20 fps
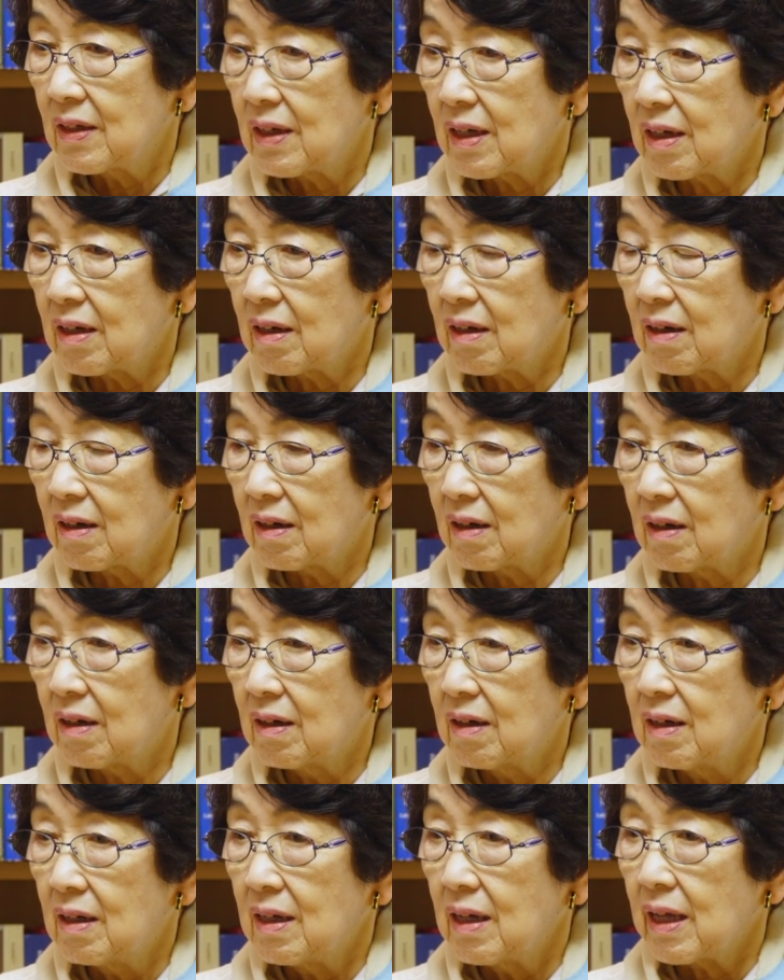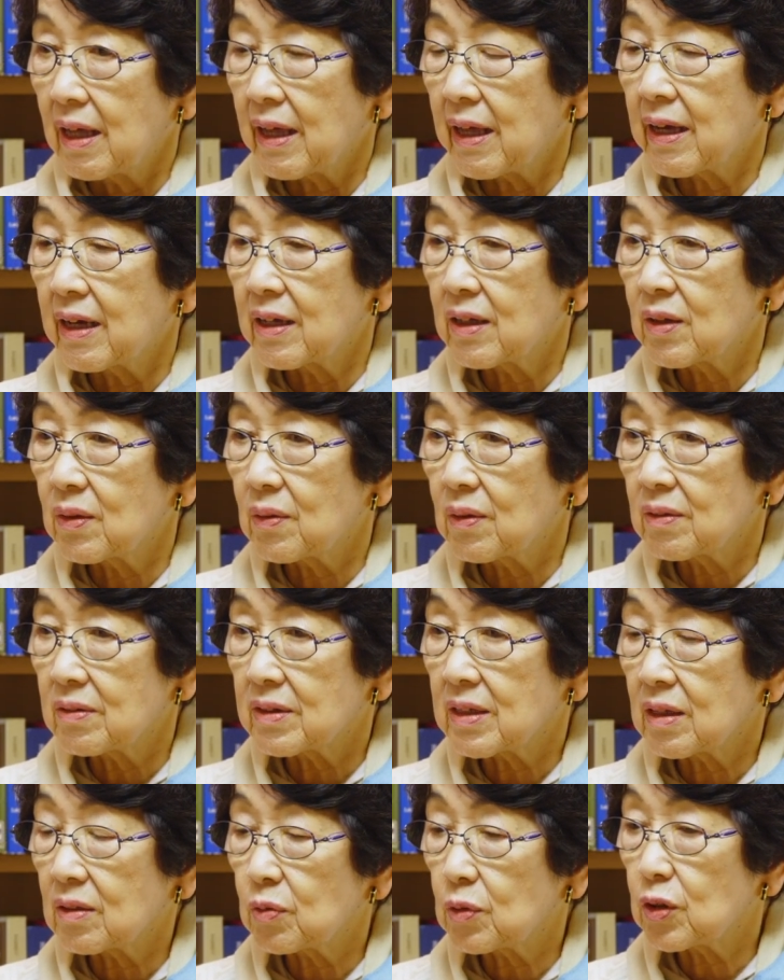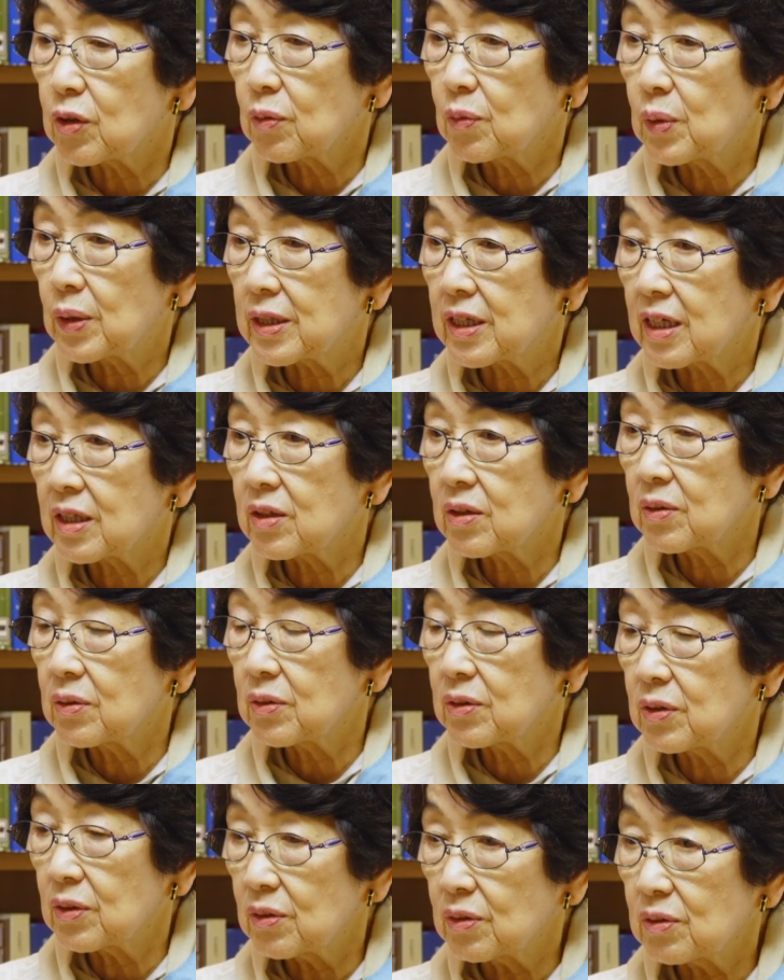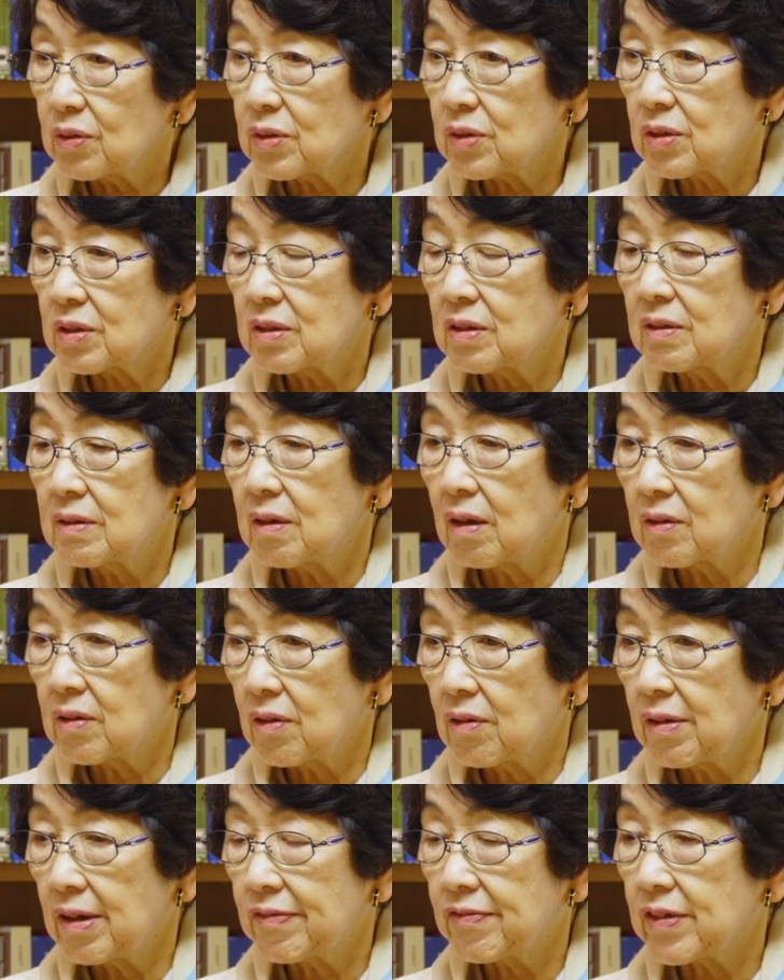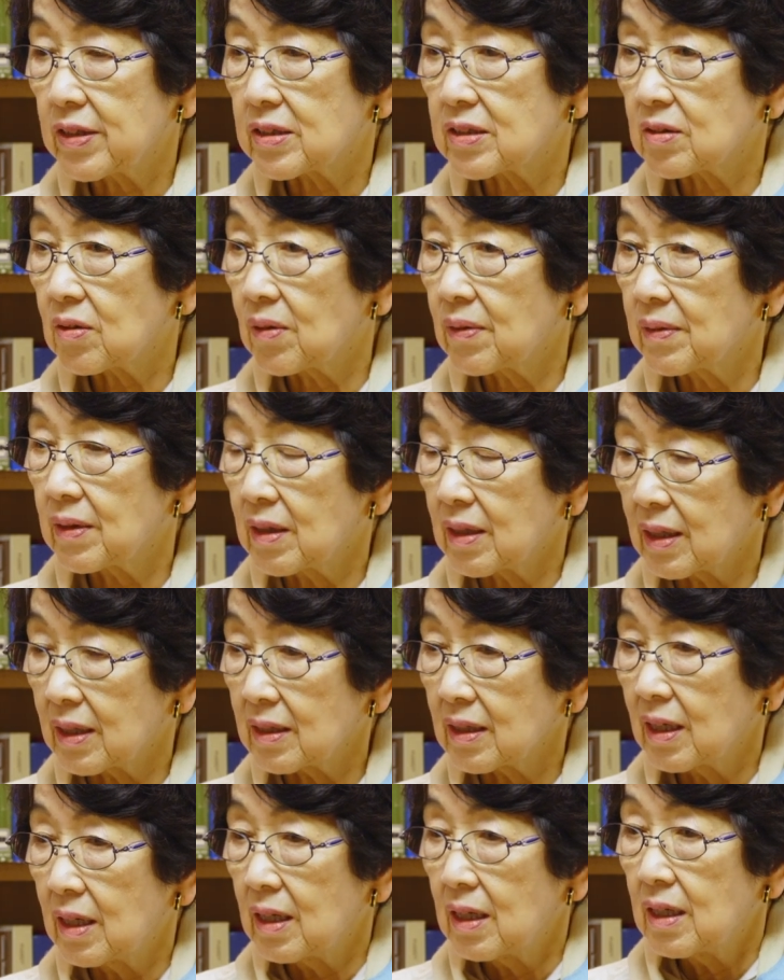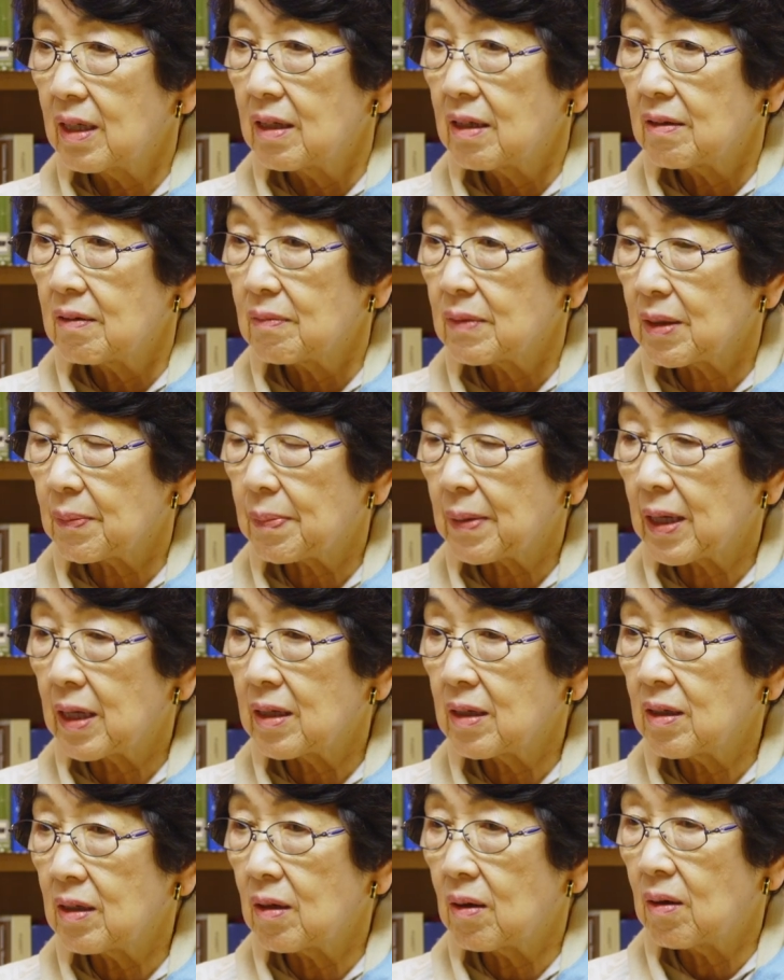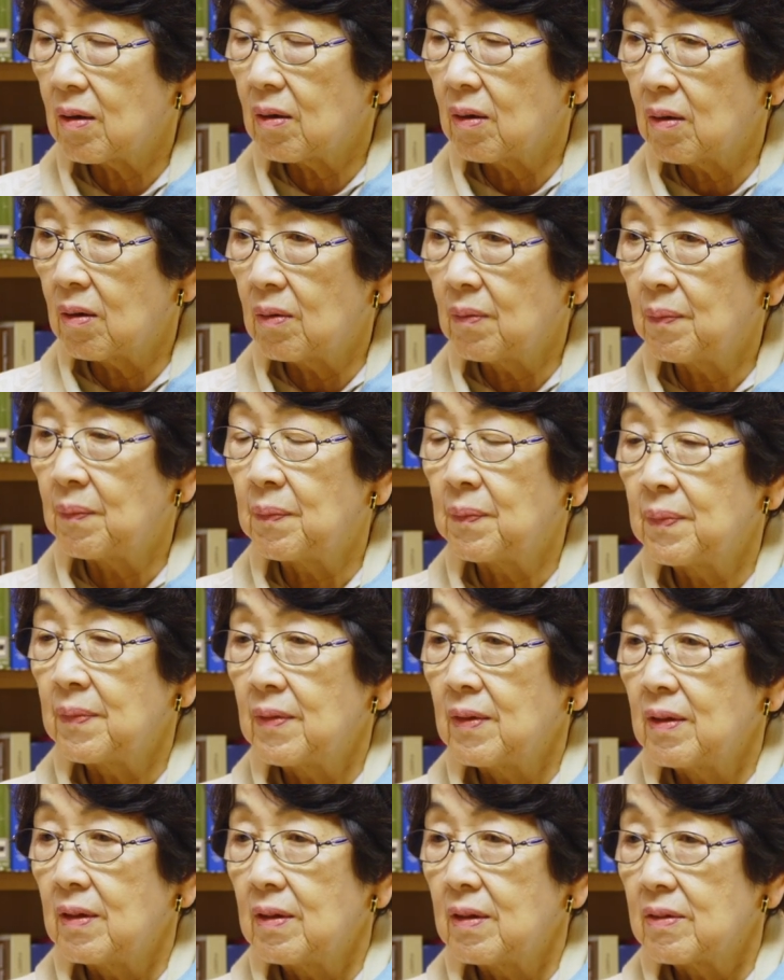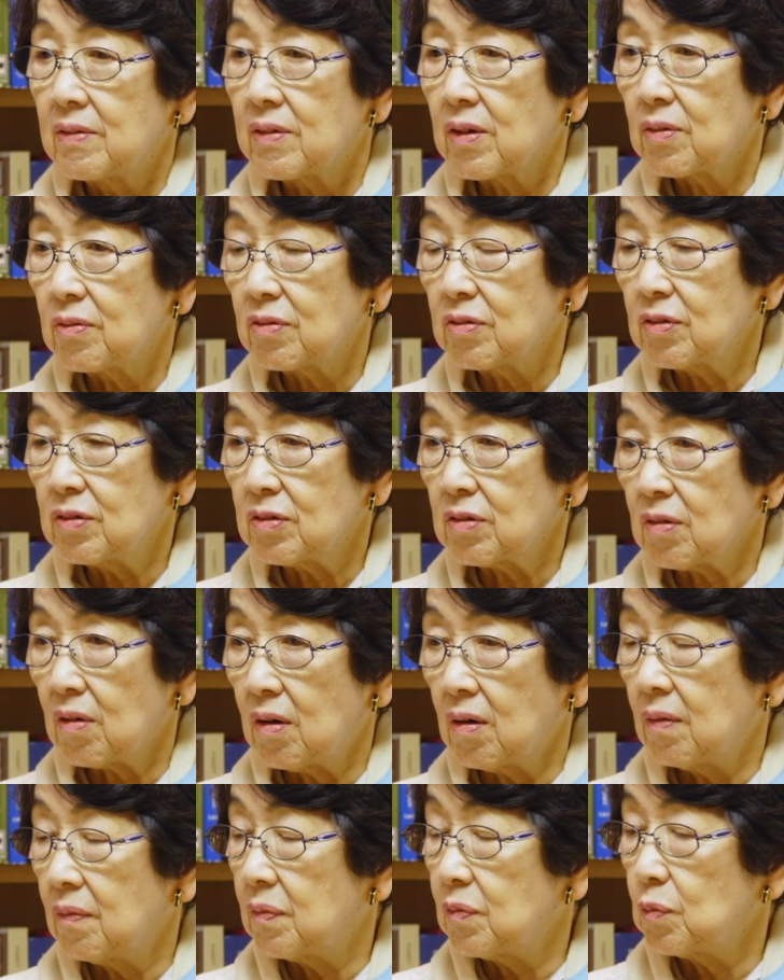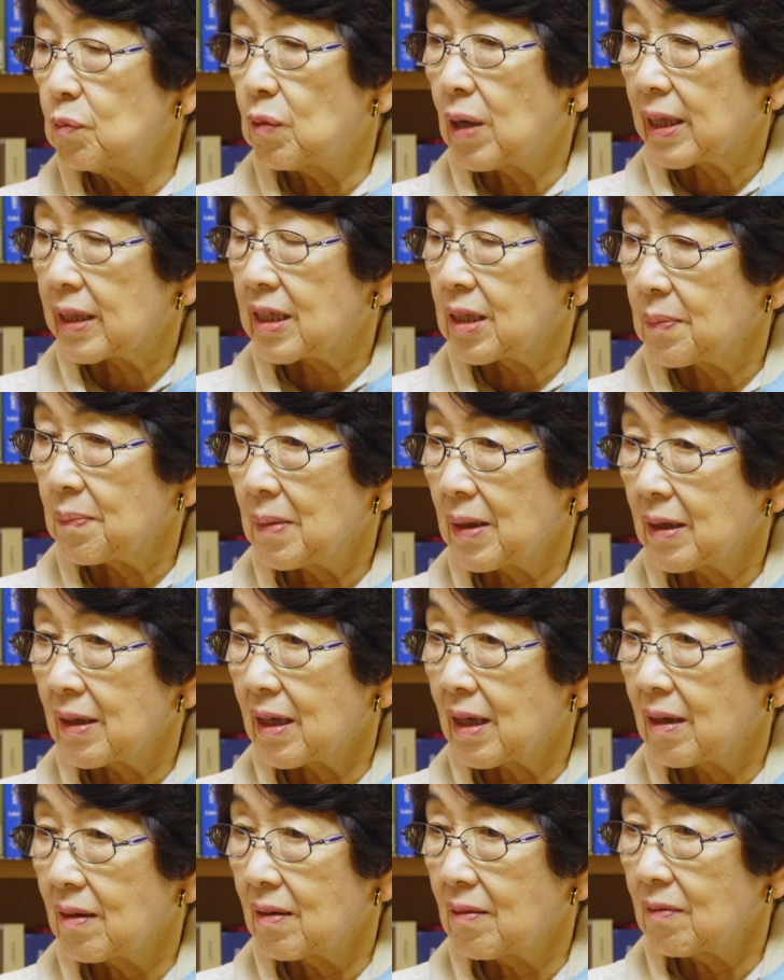uh, and that whether you use honorifics or not depend on the rule of wakimae.